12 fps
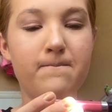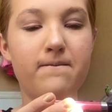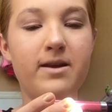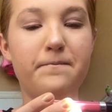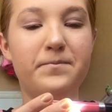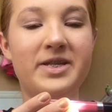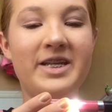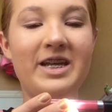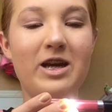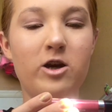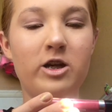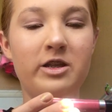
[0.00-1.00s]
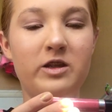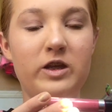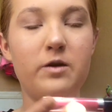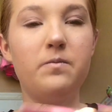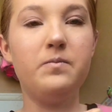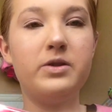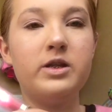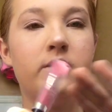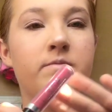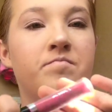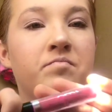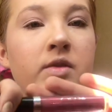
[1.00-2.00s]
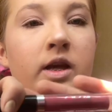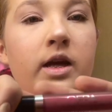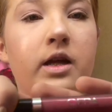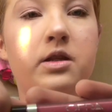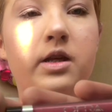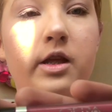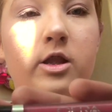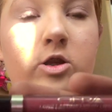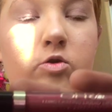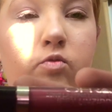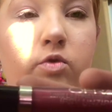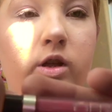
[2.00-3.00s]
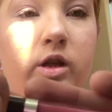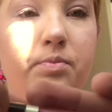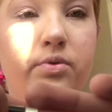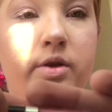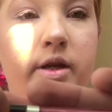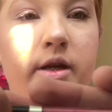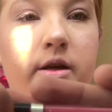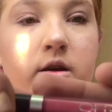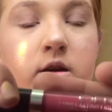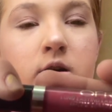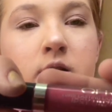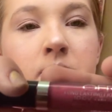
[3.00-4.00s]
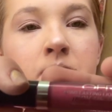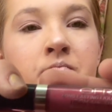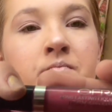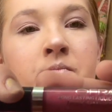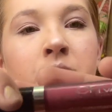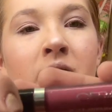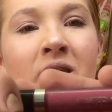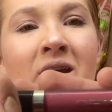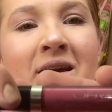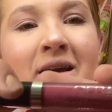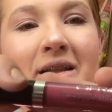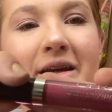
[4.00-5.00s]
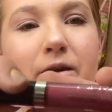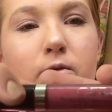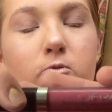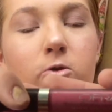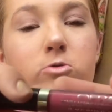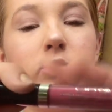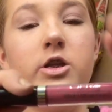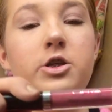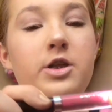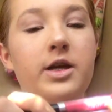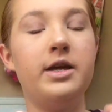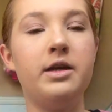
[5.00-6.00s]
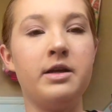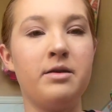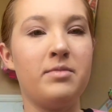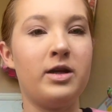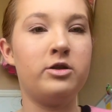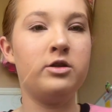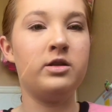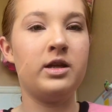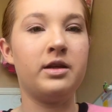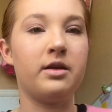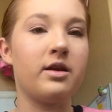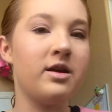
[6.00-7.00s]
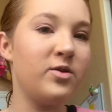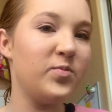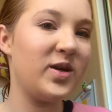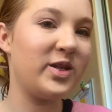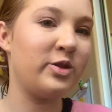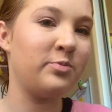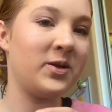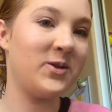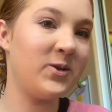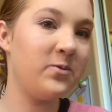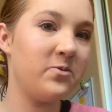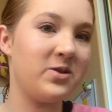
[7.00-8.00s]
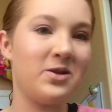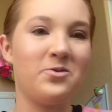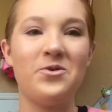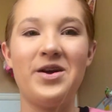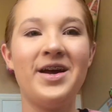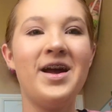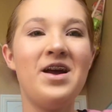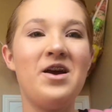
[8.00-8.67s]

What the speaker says: of Ipsy Unzipped. It's like this really pretty, like rosy shade, and it kind of matches my shirt, so that's why